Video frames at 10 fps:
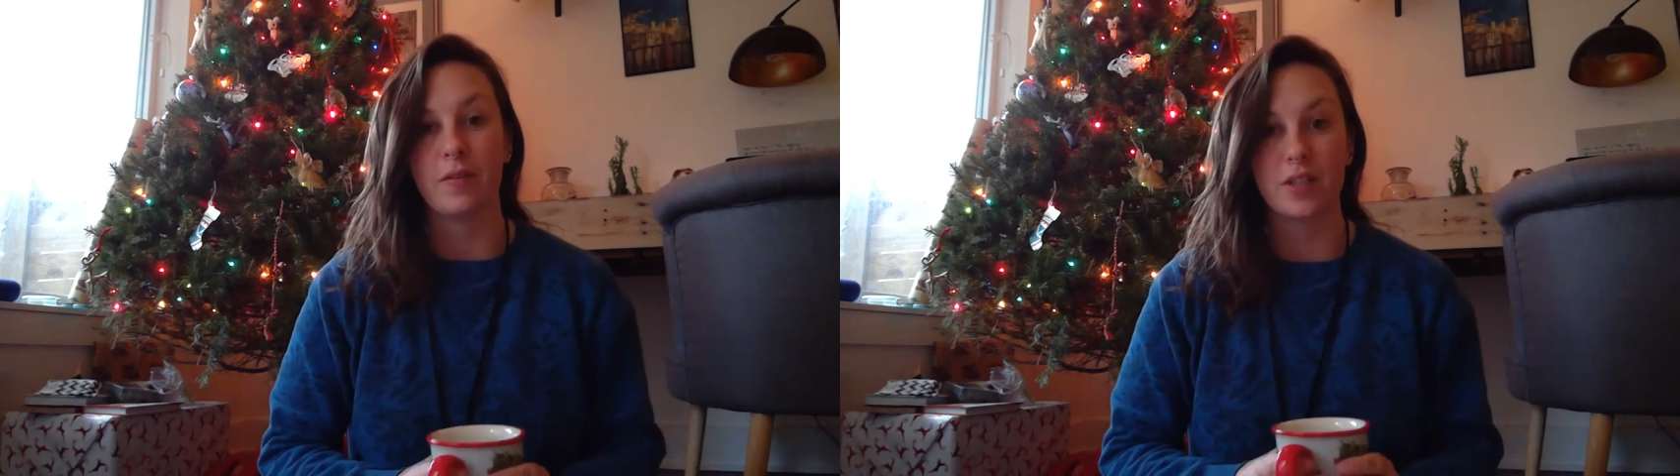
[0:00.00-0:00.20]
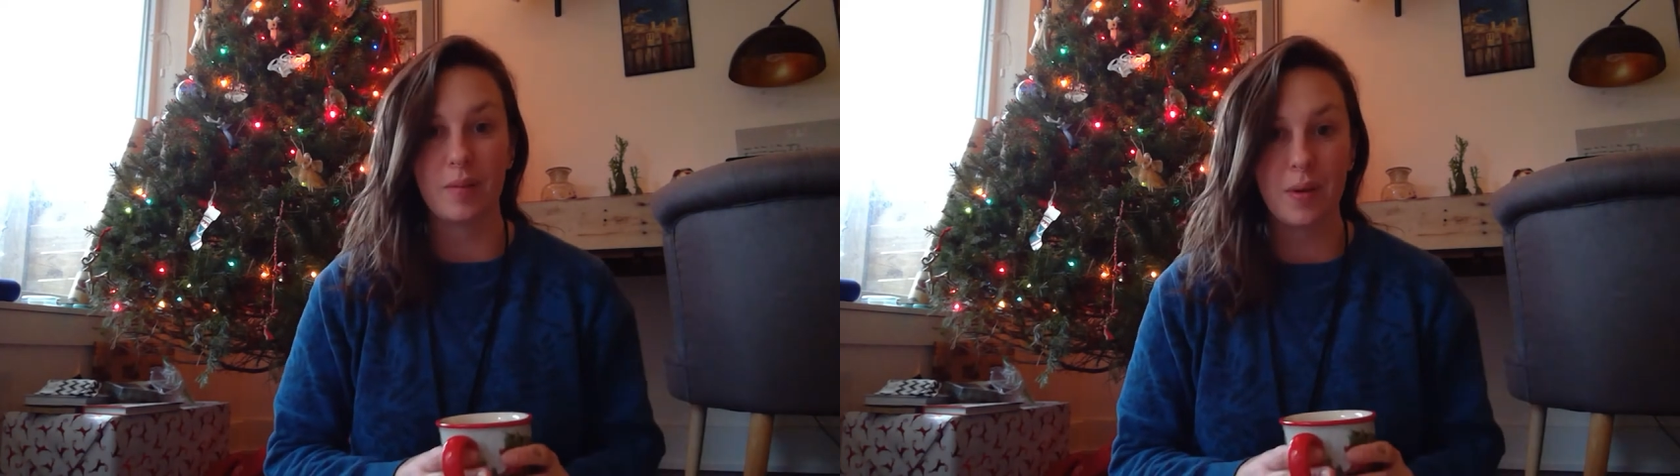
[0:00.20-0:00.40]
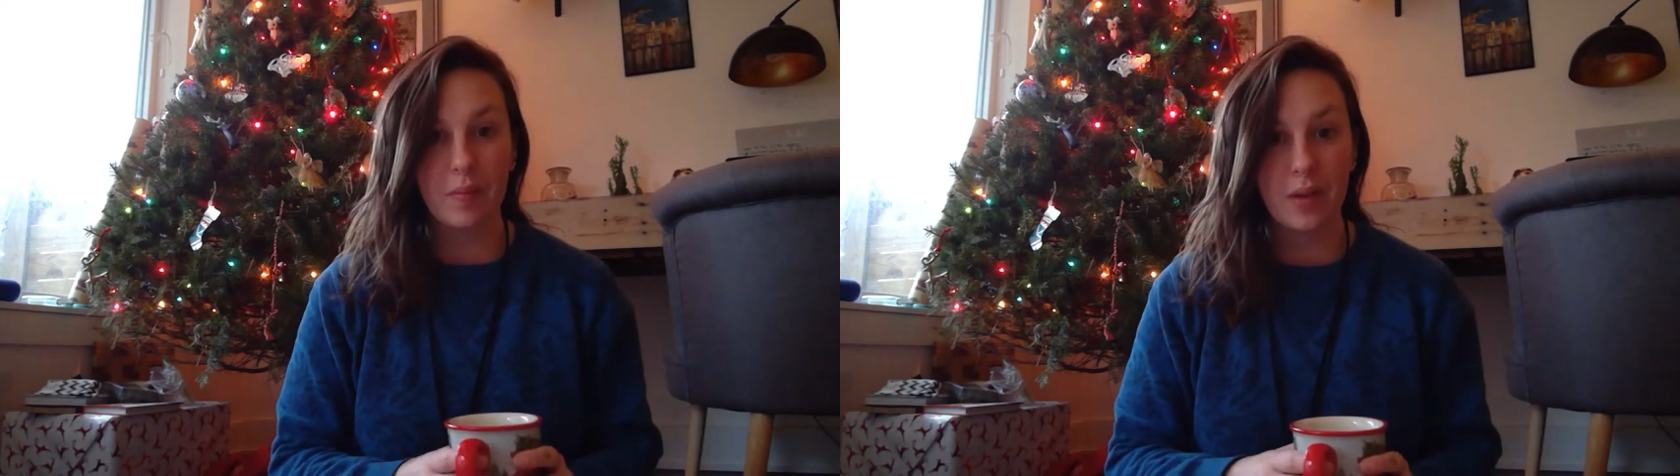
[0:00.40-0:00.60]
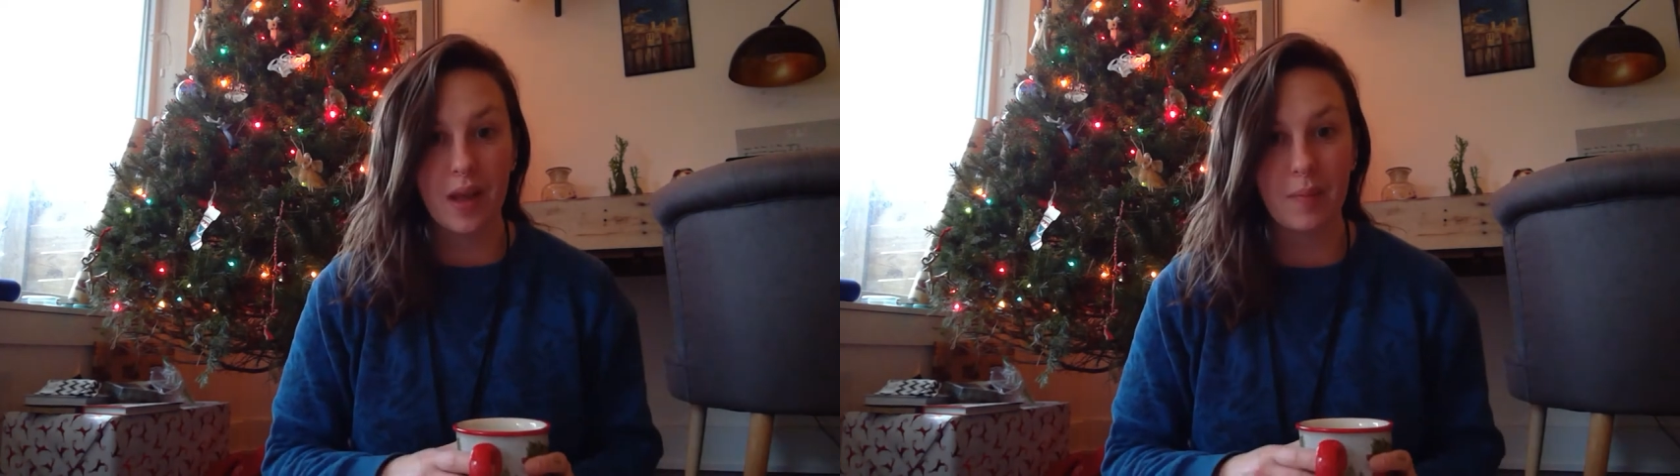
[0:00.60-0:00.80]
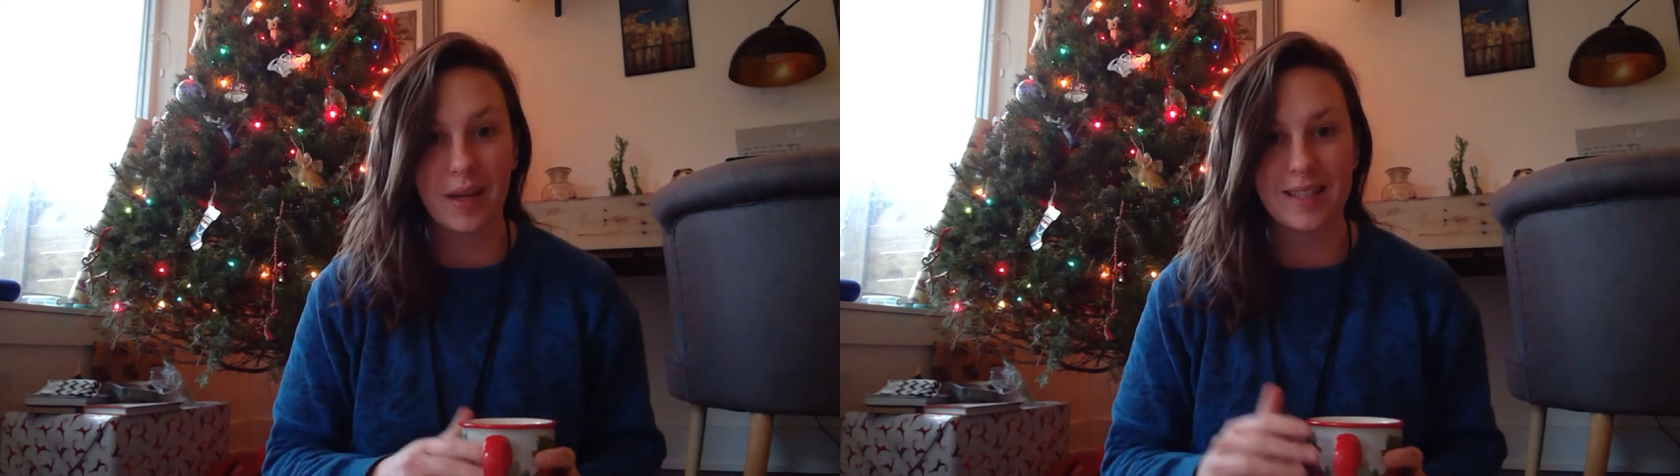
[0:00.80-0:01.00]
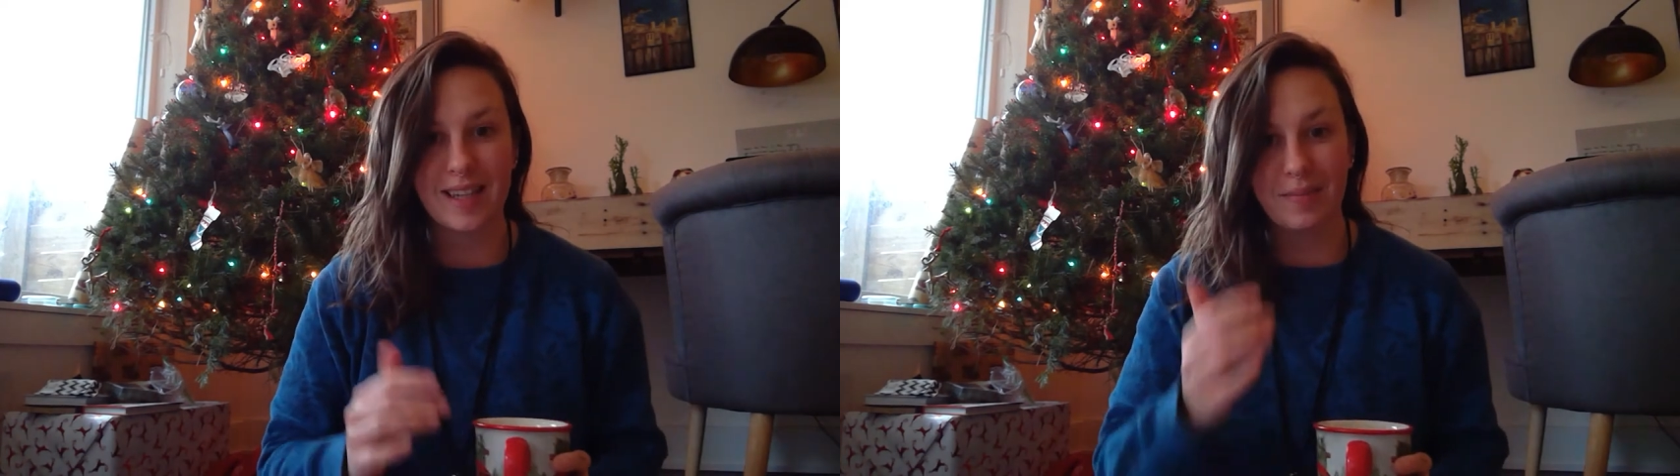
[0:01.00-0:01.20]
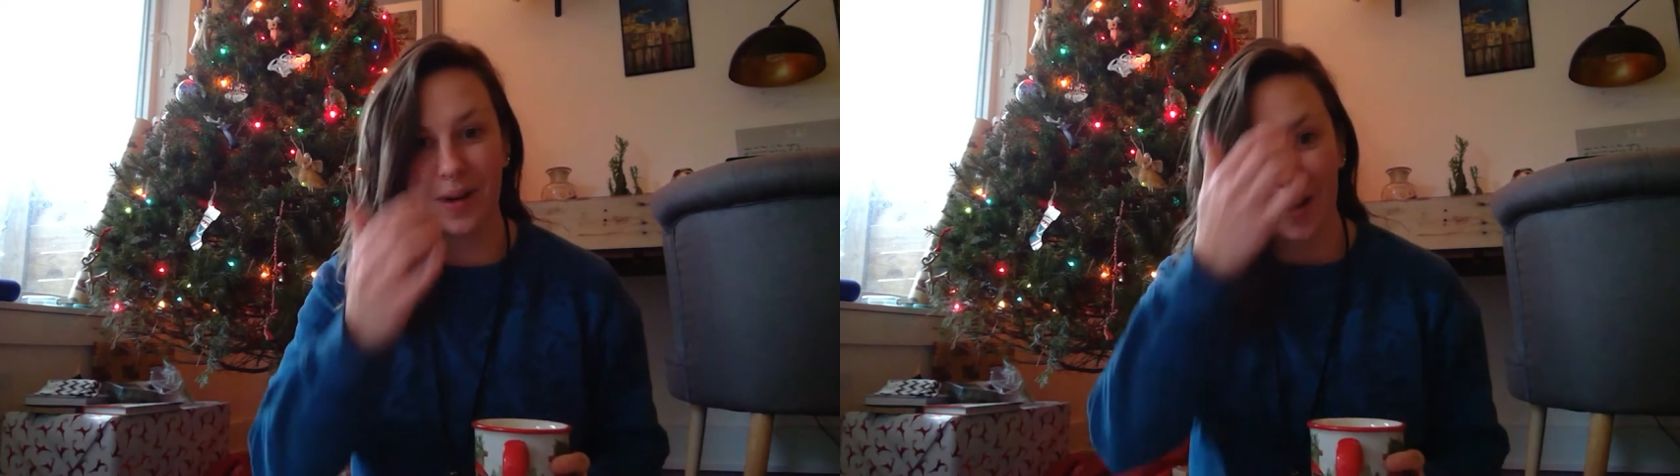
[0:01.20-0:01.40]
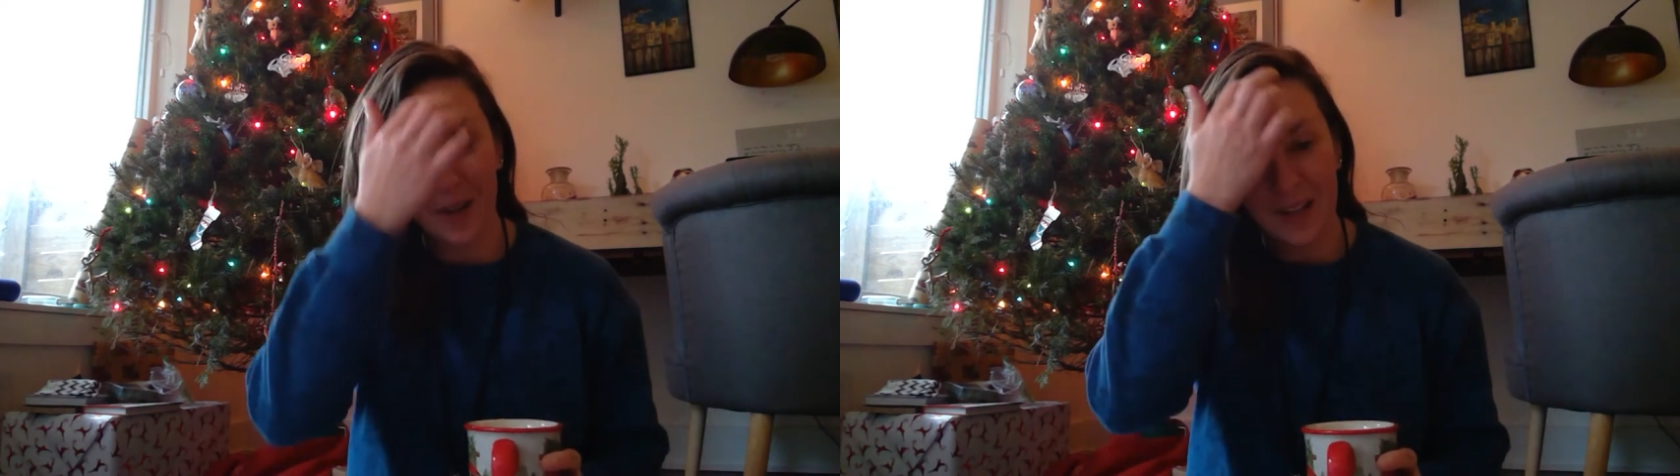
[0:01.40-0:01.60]
for some people that might seem
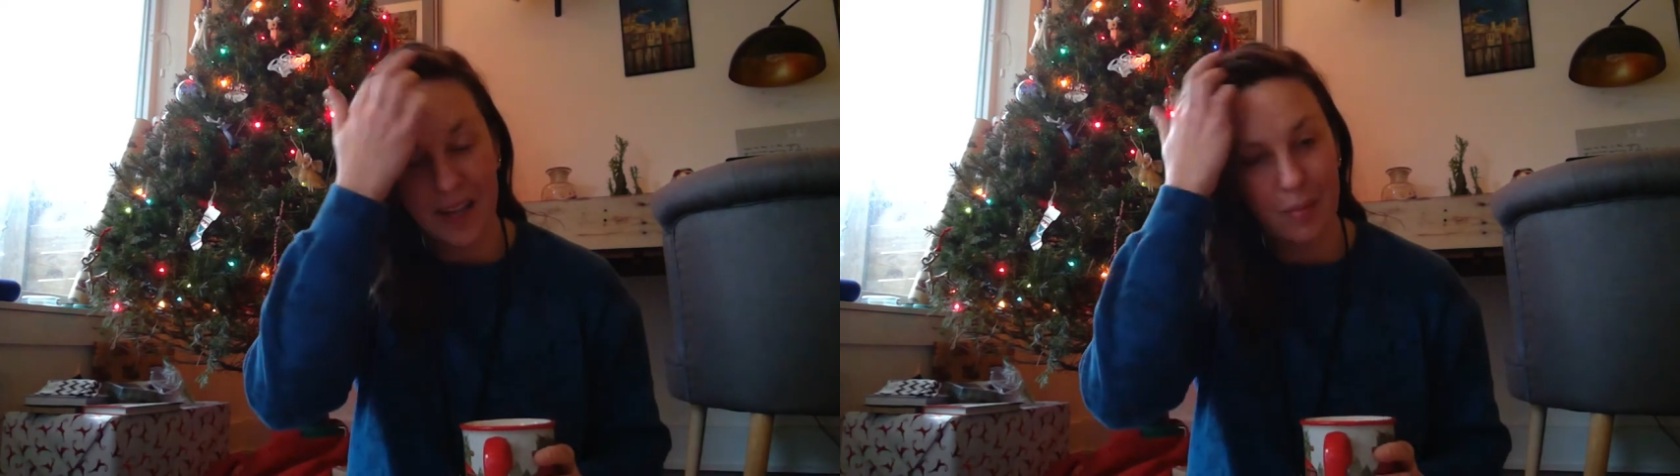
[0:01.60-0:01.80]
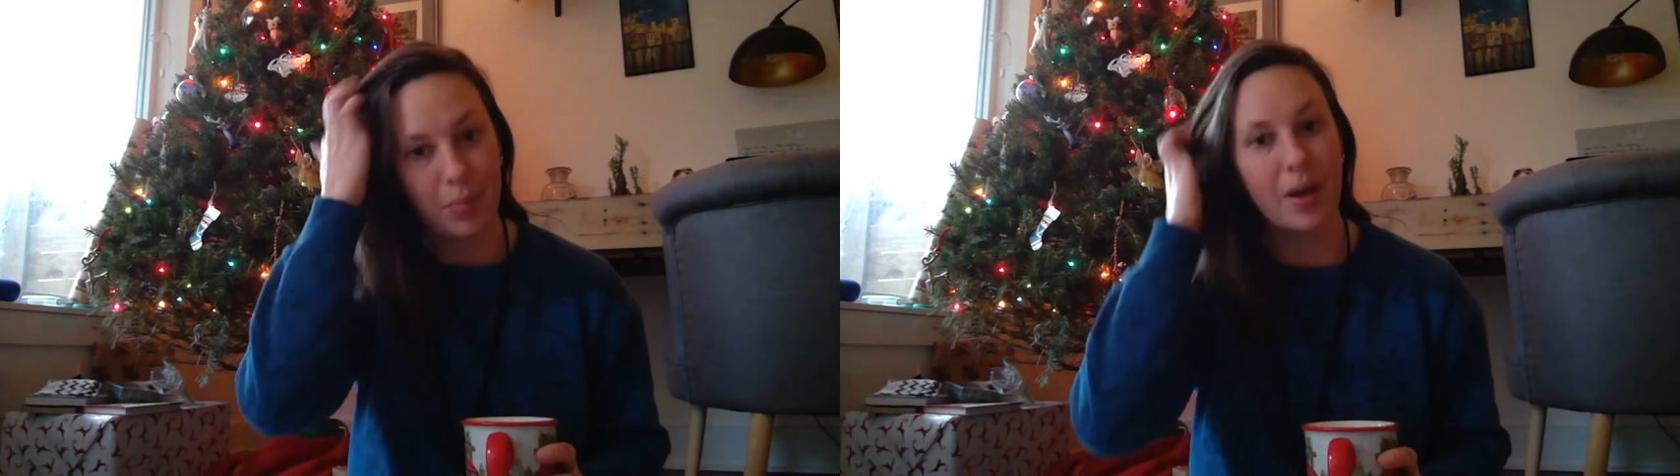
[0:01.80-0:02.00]
early,